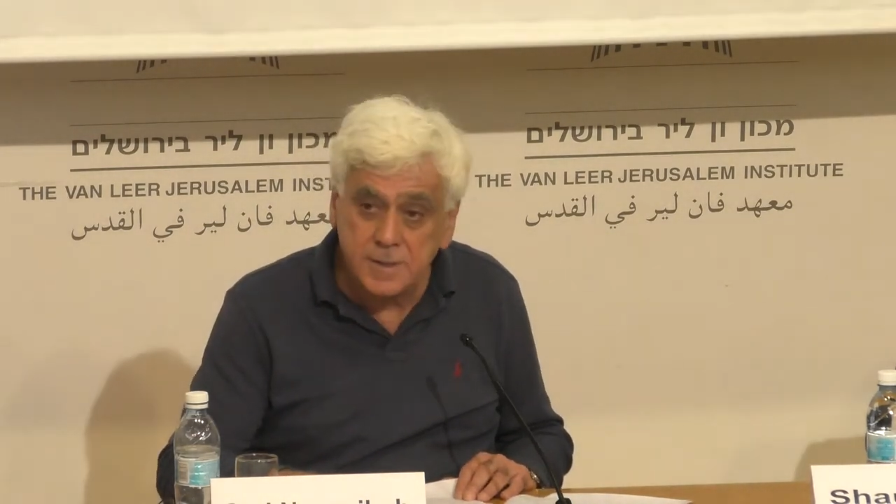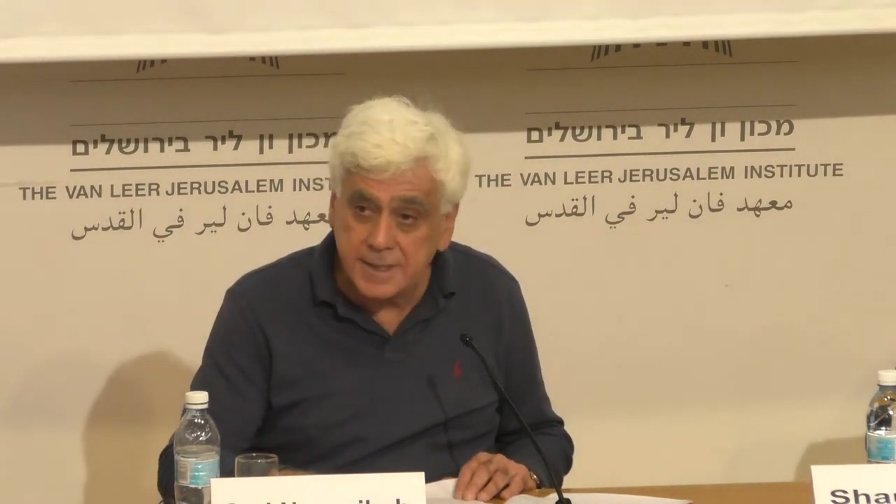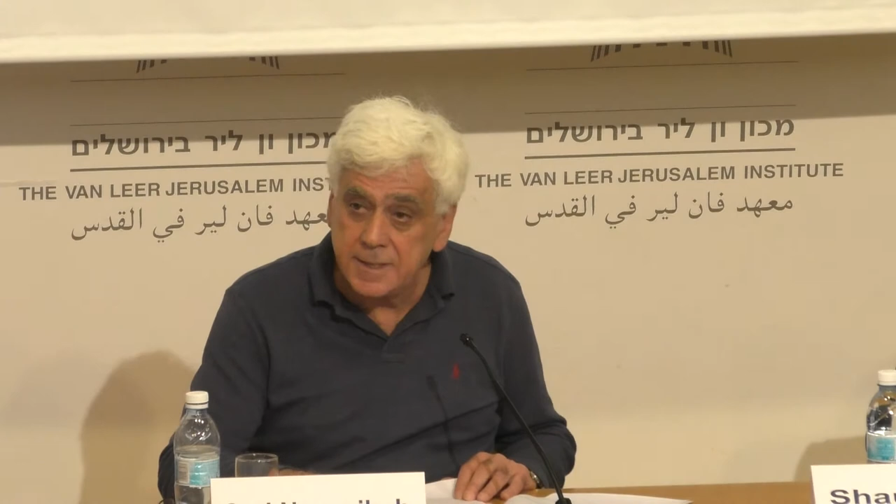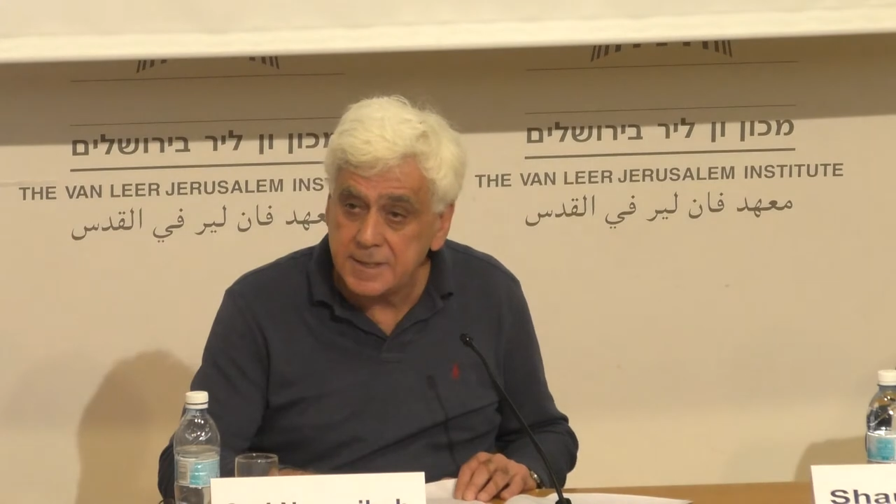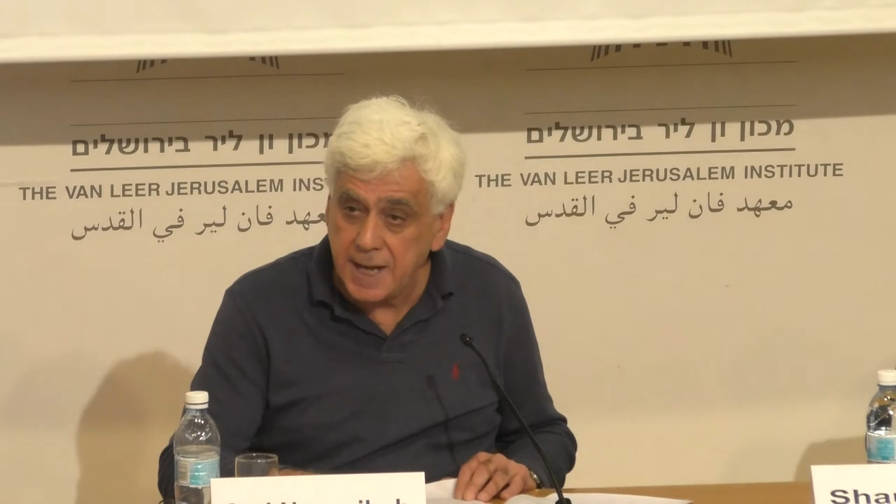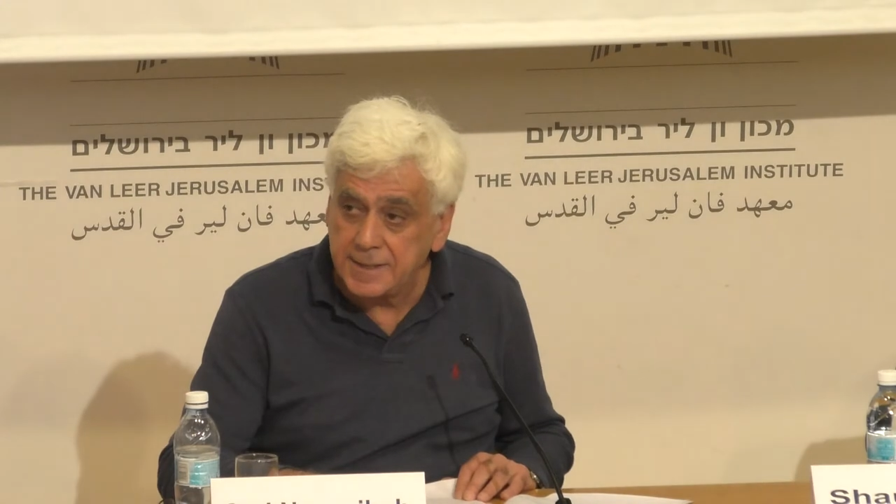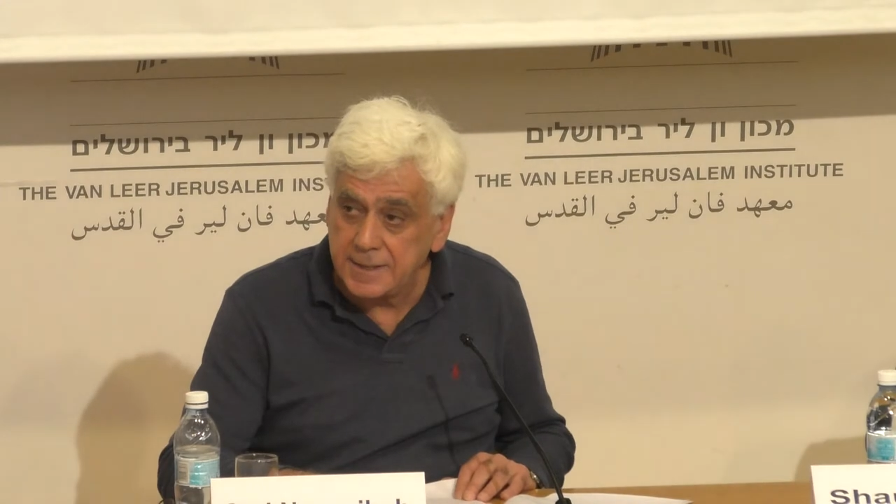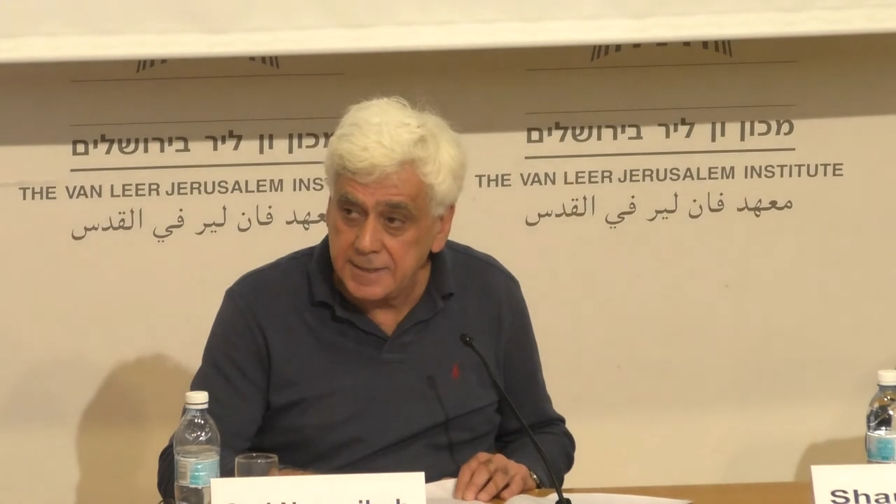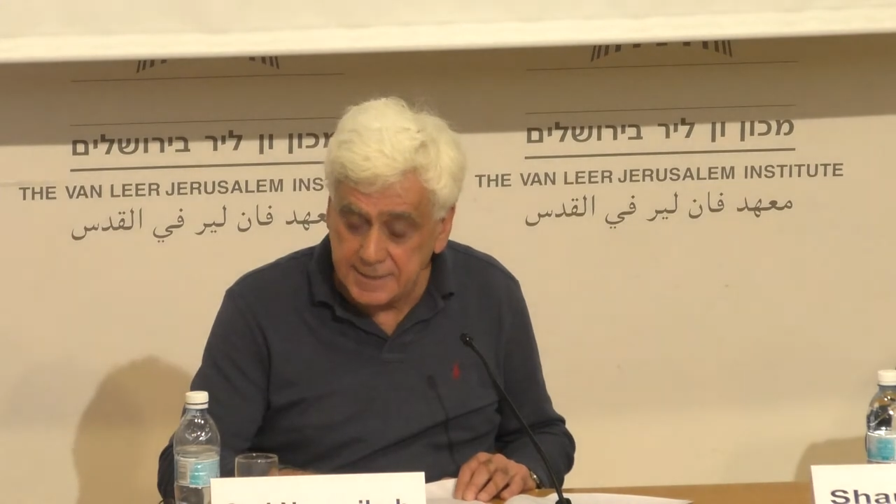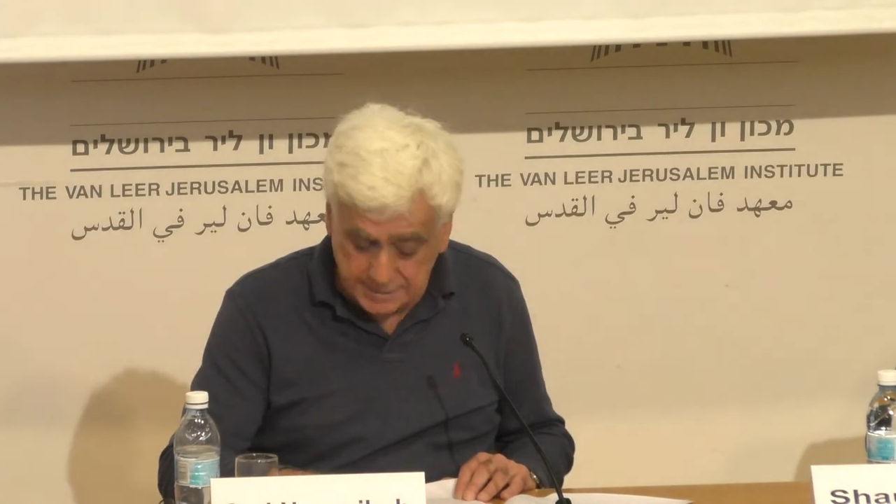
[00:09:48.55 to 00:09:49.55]
since
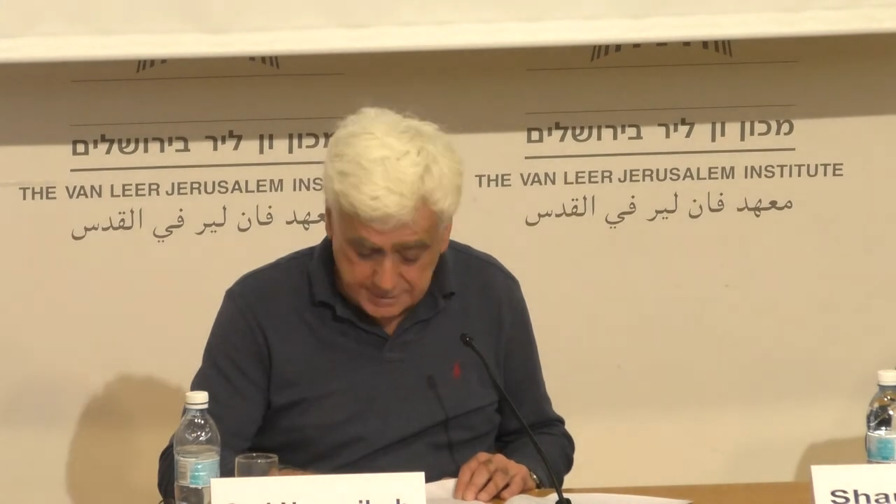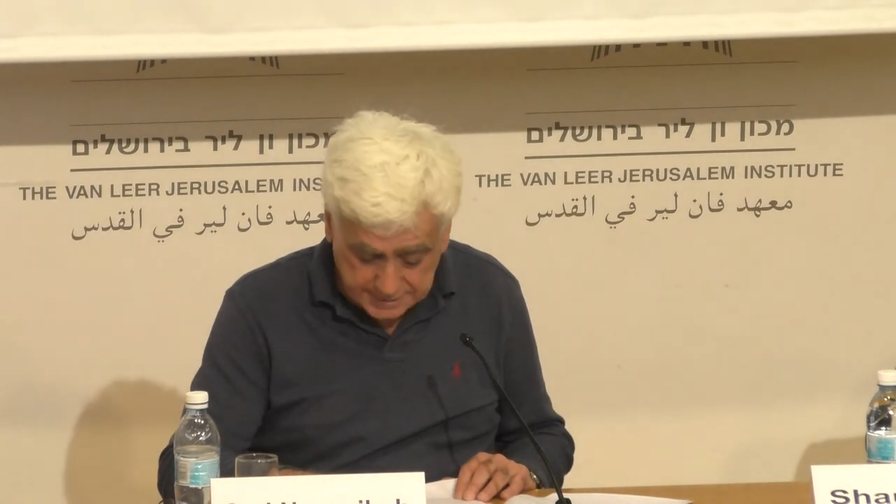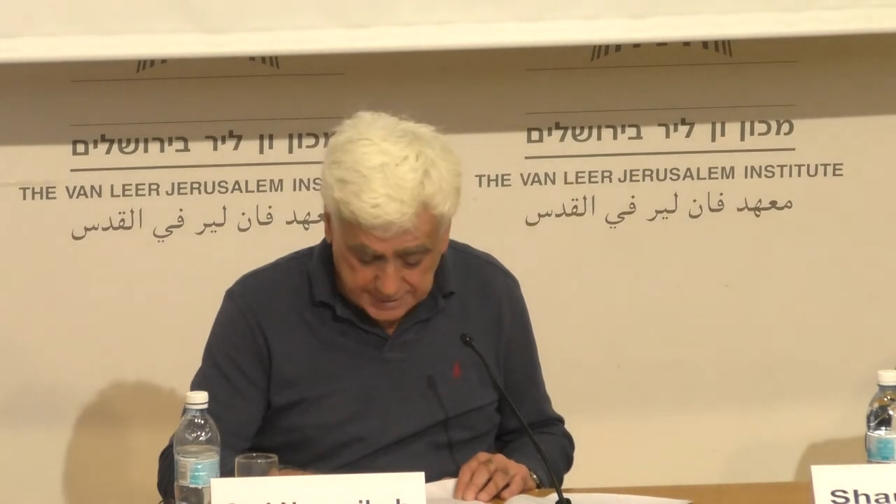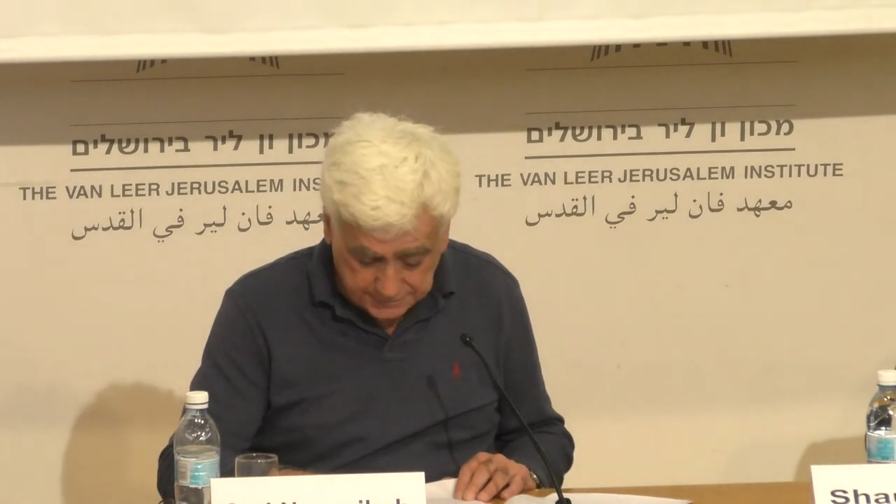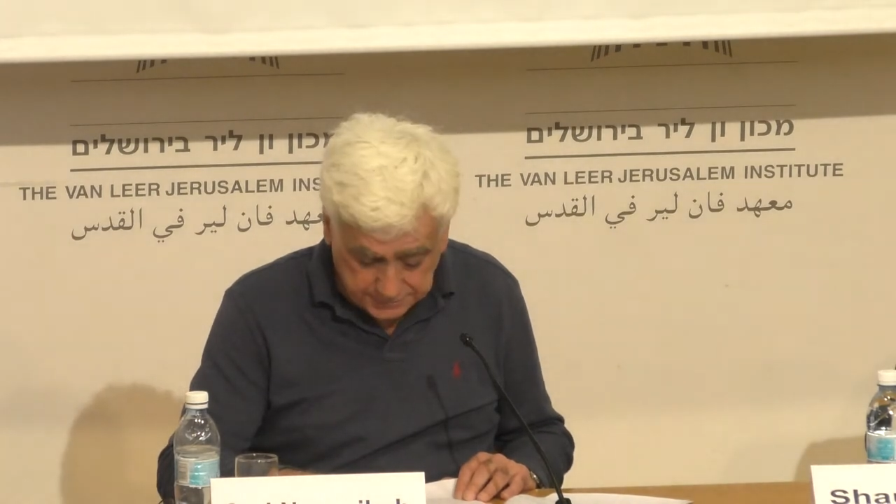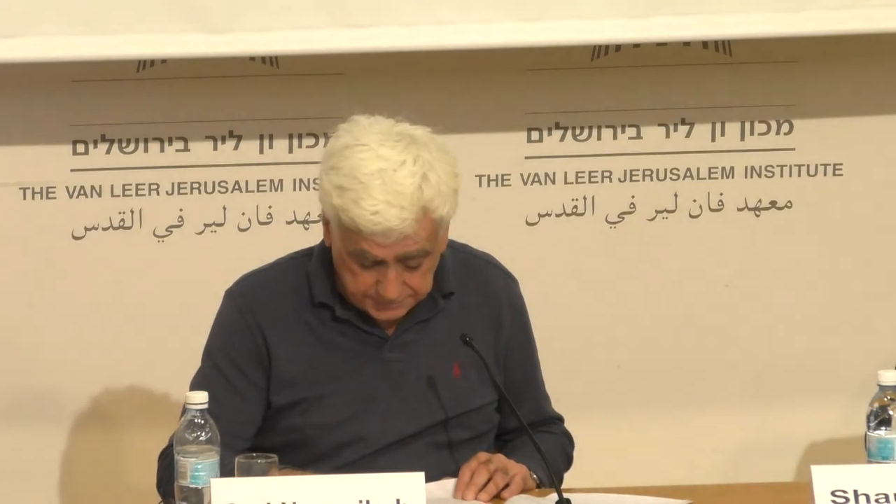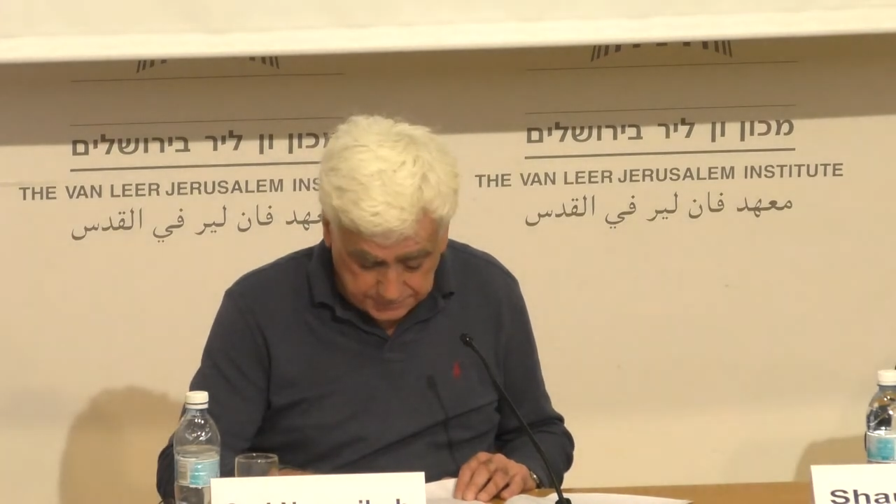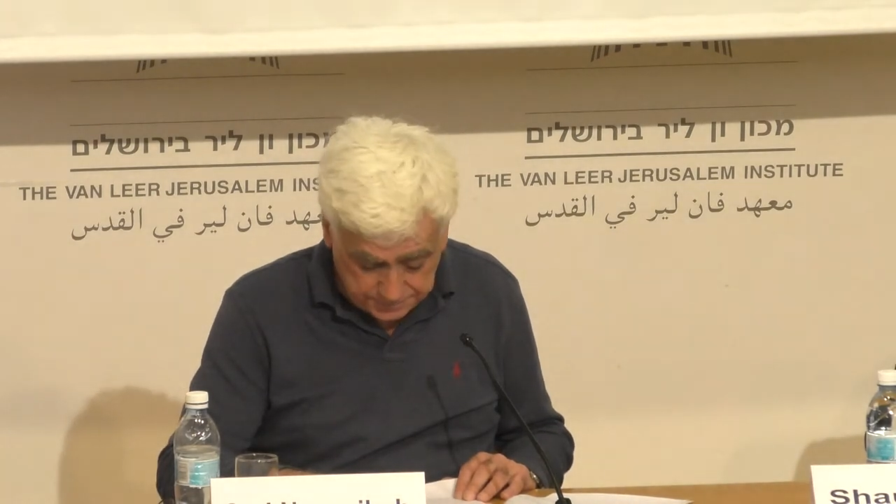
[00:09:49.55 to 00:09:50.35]
1967.